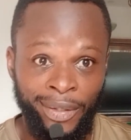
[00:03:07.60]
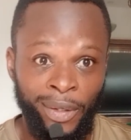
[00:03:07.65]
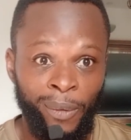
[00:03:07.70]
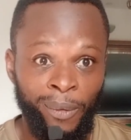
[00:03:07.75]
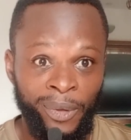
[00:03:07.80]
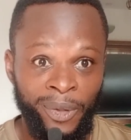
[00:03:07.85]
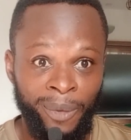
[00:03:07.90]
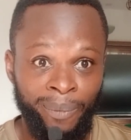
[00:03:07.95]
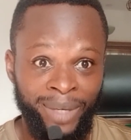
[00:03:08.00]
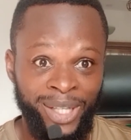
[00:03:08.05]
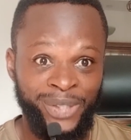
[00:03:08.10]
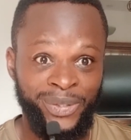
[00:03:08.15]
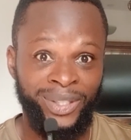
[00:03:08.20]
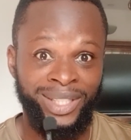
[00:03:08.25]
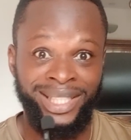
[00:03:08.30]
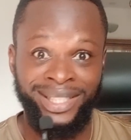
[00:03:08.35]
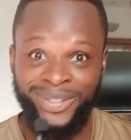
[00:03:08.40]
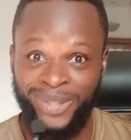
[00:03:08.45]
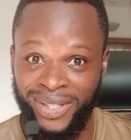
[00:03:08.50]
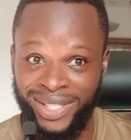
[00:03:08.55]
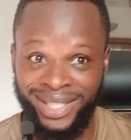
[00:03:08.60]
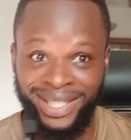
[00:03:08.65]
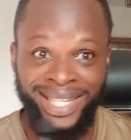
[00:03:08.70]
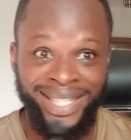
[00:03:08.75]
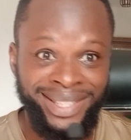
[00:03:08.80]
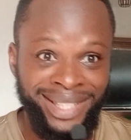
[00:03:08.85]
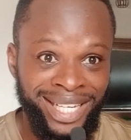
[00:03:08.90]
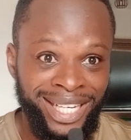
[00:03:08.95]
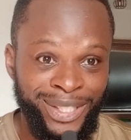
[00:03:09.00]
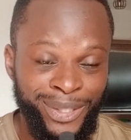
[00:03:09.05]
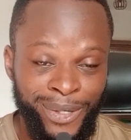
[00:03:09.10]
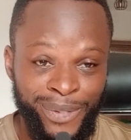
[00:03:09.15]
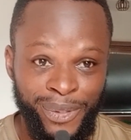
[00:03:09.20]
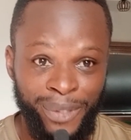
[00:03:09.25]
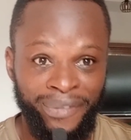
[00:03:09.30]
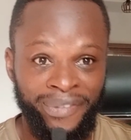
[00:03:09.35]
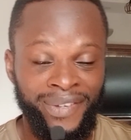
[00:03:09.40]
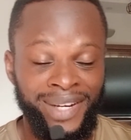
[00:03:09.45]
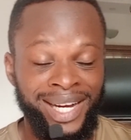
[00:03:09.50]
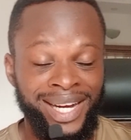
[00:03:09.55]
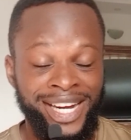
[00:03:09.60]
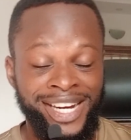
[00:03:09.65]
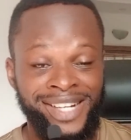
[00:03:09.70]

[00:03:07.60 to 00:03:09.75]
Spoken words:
don't want to mention it just like that because of